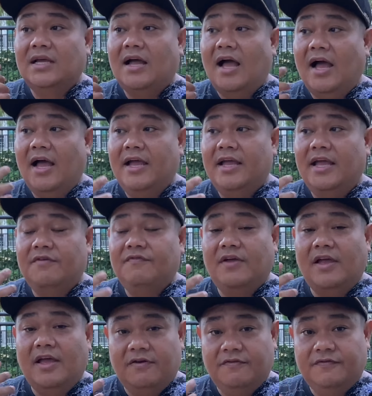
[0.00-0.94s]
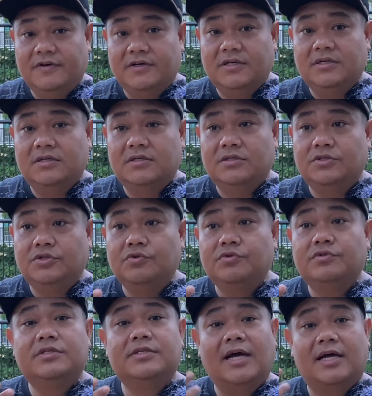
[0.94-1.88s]
I have ever
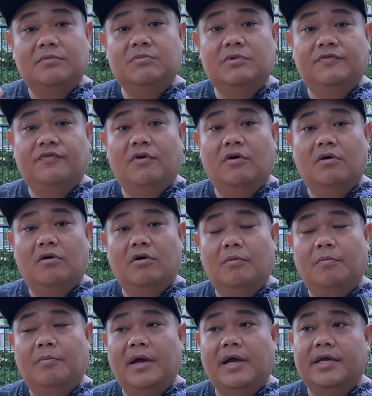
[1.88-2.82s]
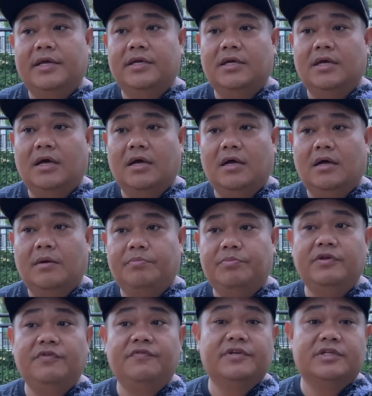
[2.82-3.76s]
used Dart before on my
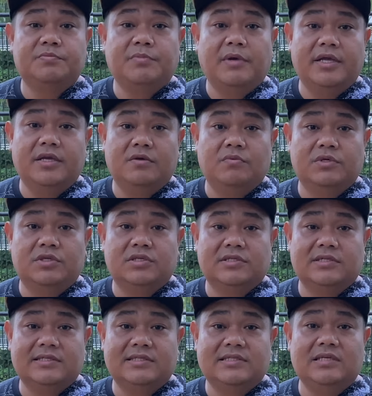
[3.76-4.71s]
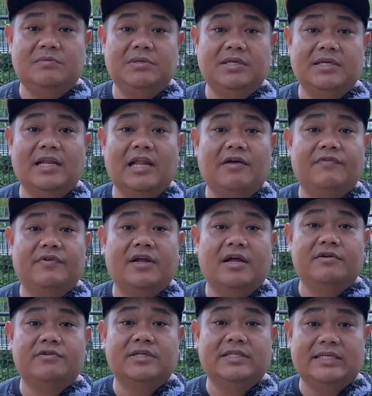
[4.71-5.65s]
previous bike, which is a
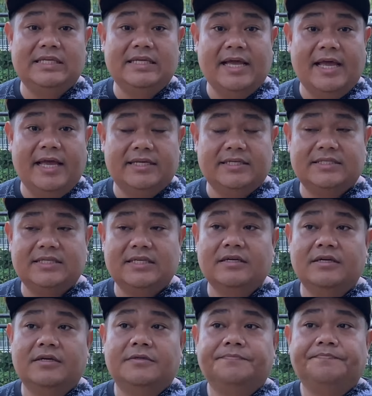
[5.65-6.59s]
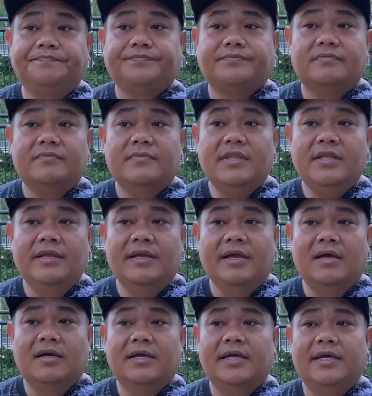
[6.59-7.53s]
CB1100EX.
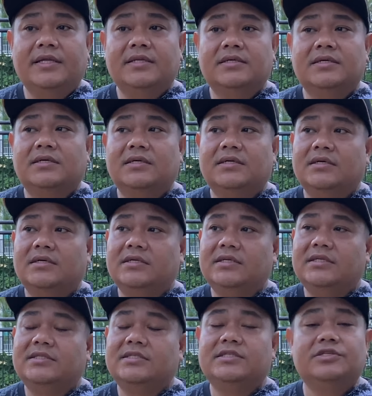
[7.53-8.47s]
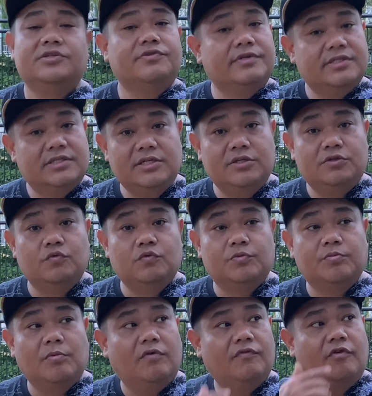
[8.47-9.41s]
Yeah, and it's seriously too
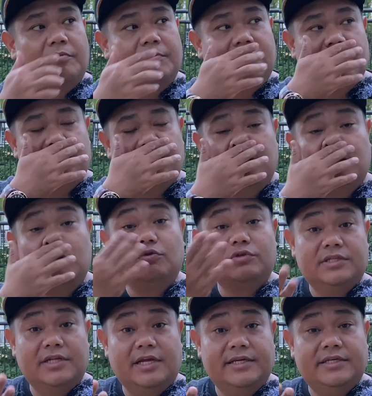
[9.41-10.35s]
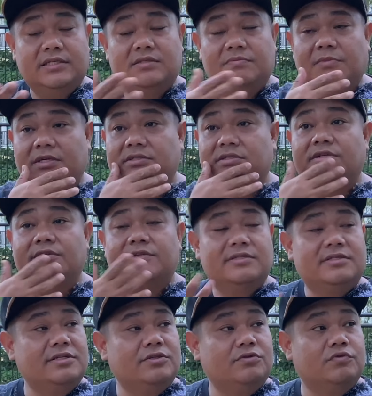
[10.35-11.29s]
small for me. It looks nice, but it's
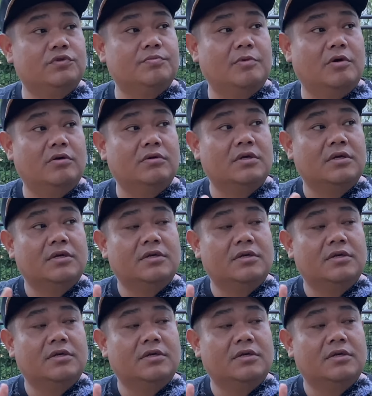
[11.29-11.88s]
seriously too small.